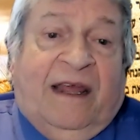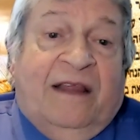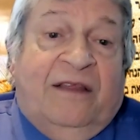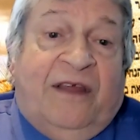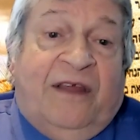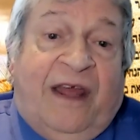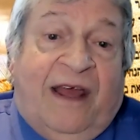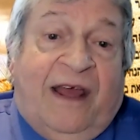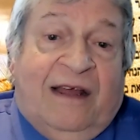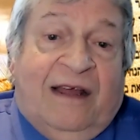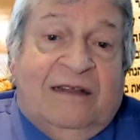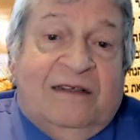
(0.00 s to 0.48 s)
In
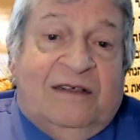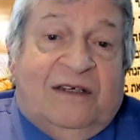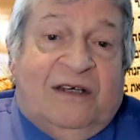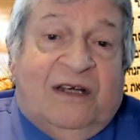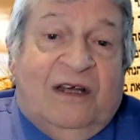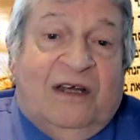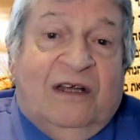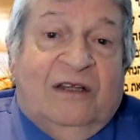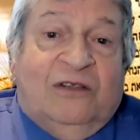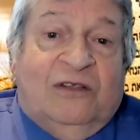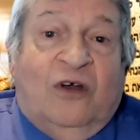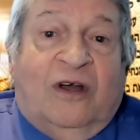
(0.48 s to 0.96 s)
the end,
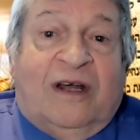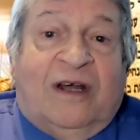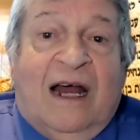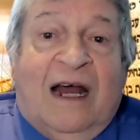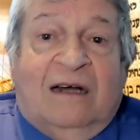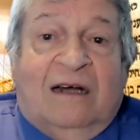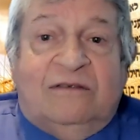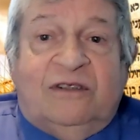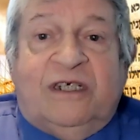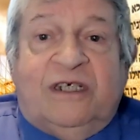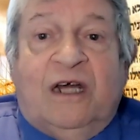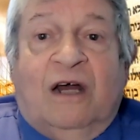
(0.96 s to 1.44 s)
the
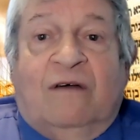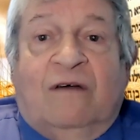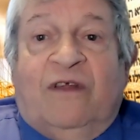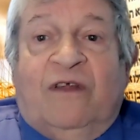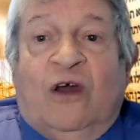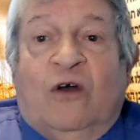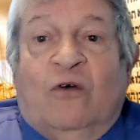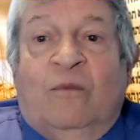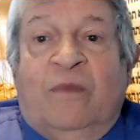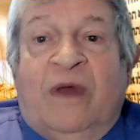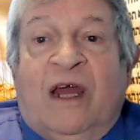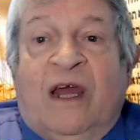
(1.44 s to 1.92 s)
counting of
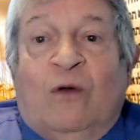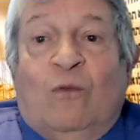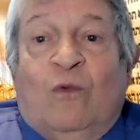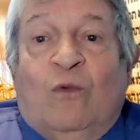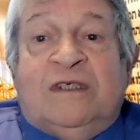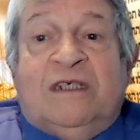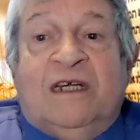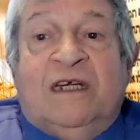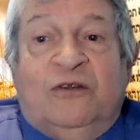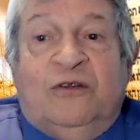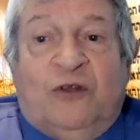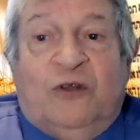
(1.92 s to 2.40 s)
the Omer
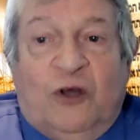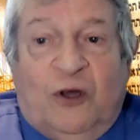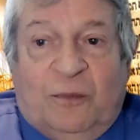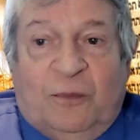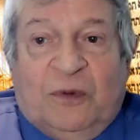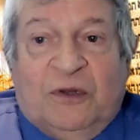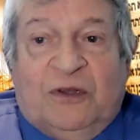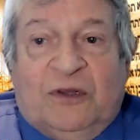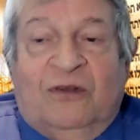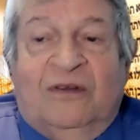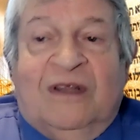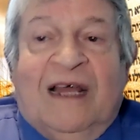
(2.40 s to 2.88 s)
was
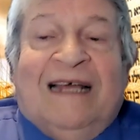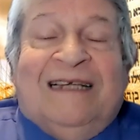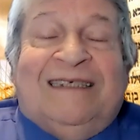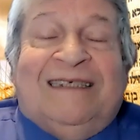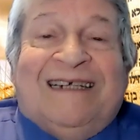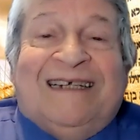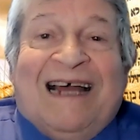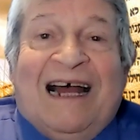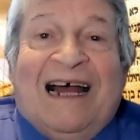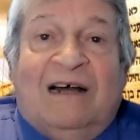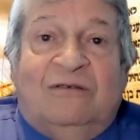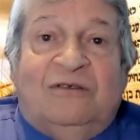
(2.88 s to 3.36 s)
interpreted
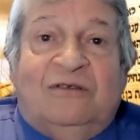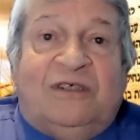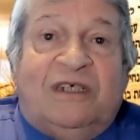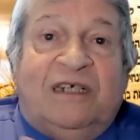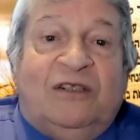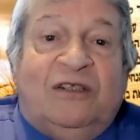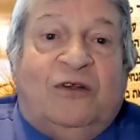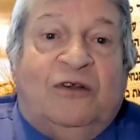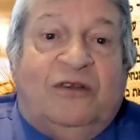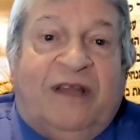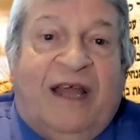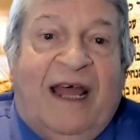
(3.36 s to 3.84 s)
as
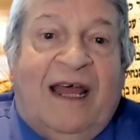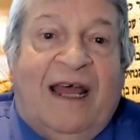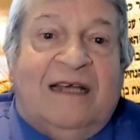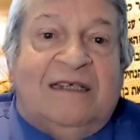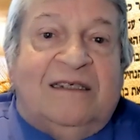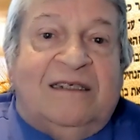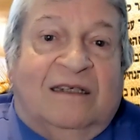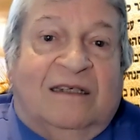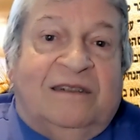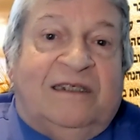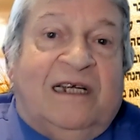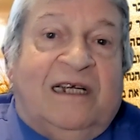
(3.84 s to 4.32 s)
counting the
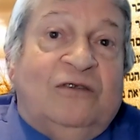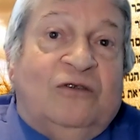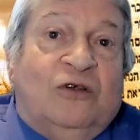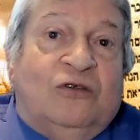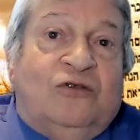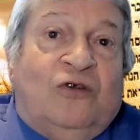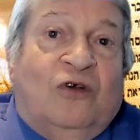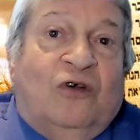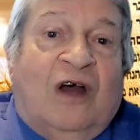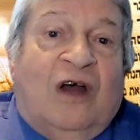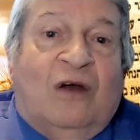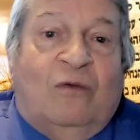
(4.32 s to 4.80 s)
days until
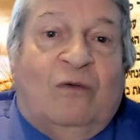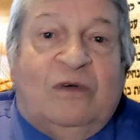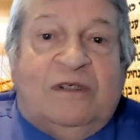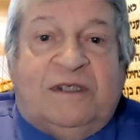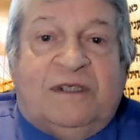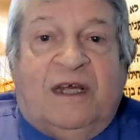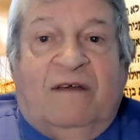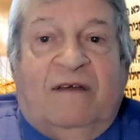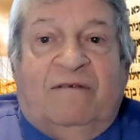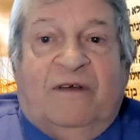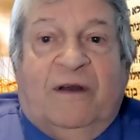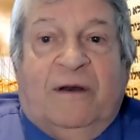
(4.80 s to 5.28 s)
the Torah
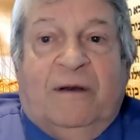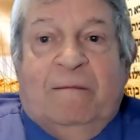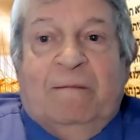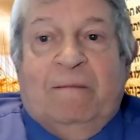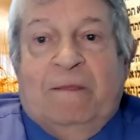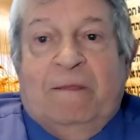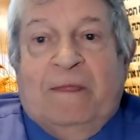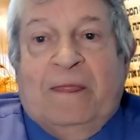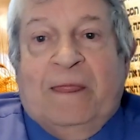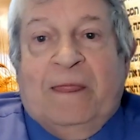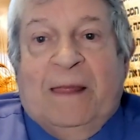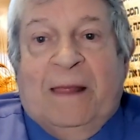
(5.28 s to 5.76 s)
was given.
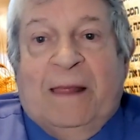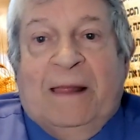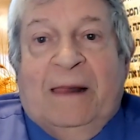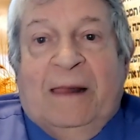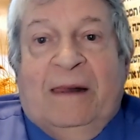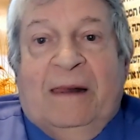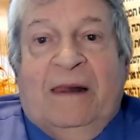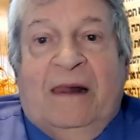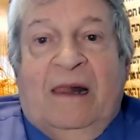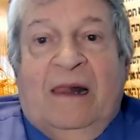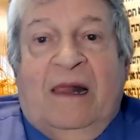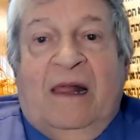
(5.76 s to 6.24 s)

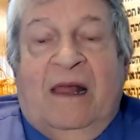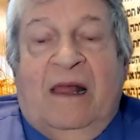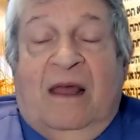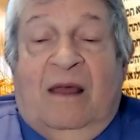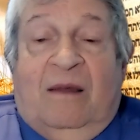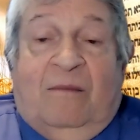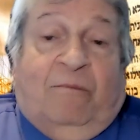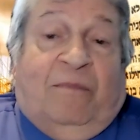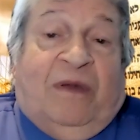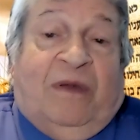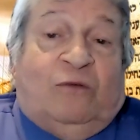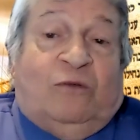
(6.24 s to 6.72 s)

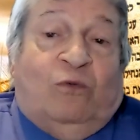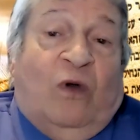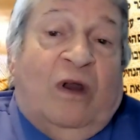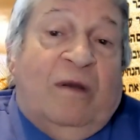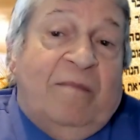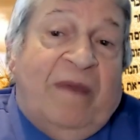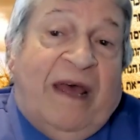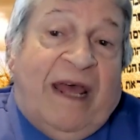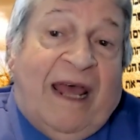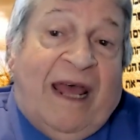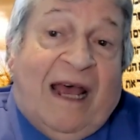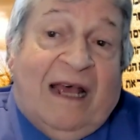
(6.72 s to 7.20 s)
But
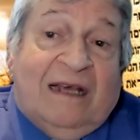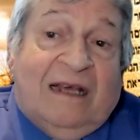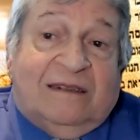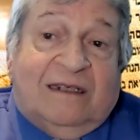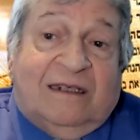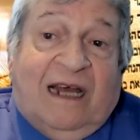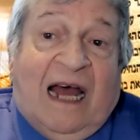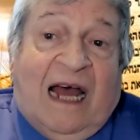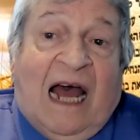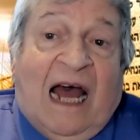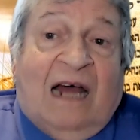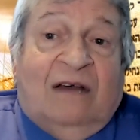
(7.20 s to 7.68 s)
one may
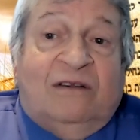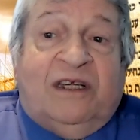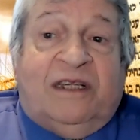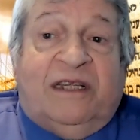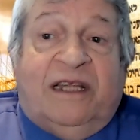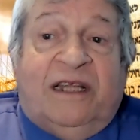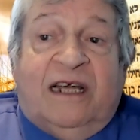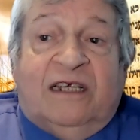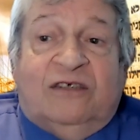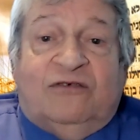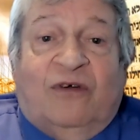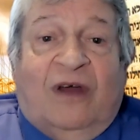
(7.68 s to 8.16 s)
ask, how
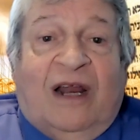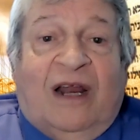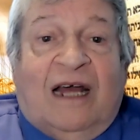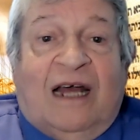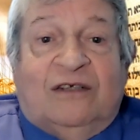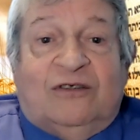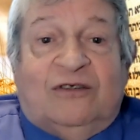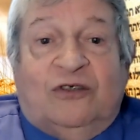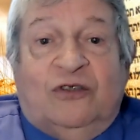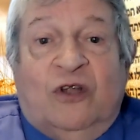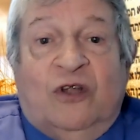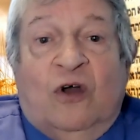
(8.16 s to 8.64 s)
did the
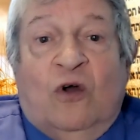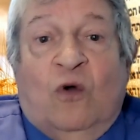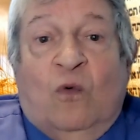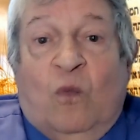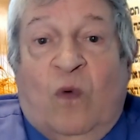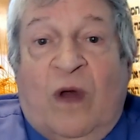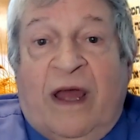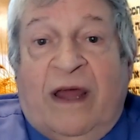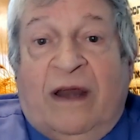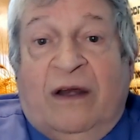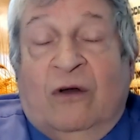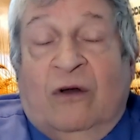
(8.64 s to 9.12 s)
Israelites know
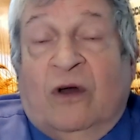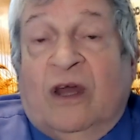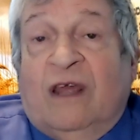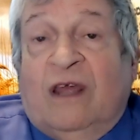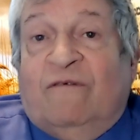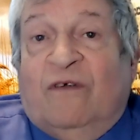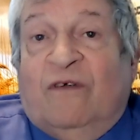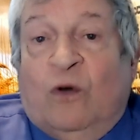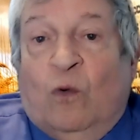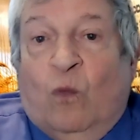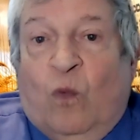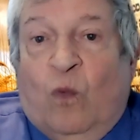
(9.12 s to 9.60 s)
when or
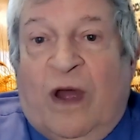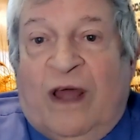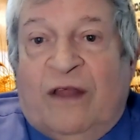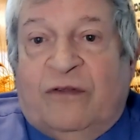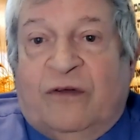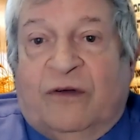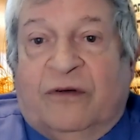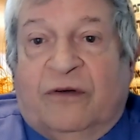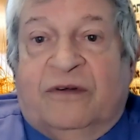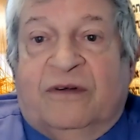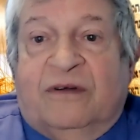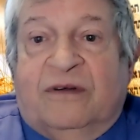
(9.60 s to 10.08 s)
even
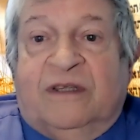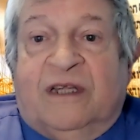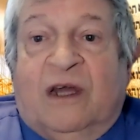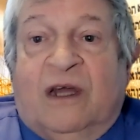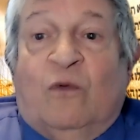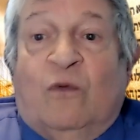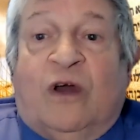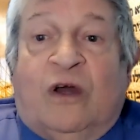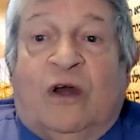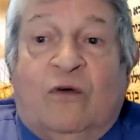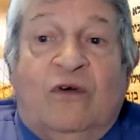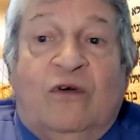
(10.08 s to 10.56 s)
whether
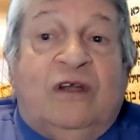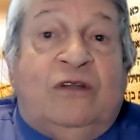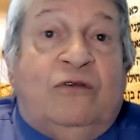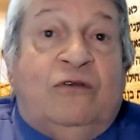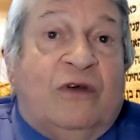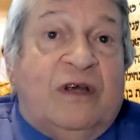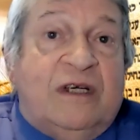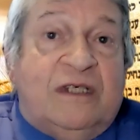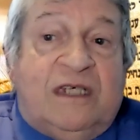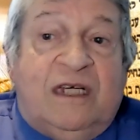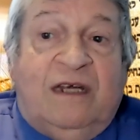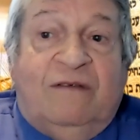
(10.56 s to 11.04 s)
they were going
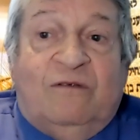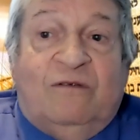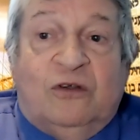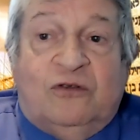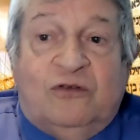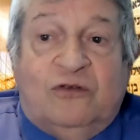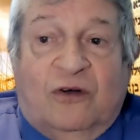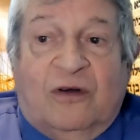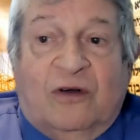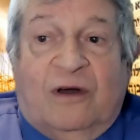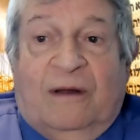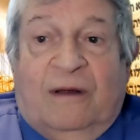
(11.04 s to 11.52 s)
to receive
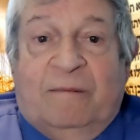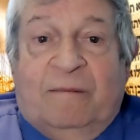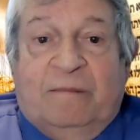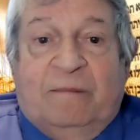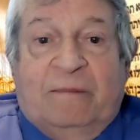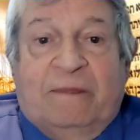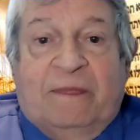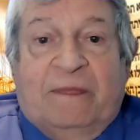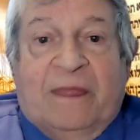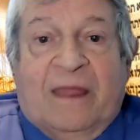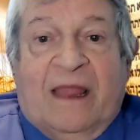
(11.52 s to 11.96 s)
the Torah?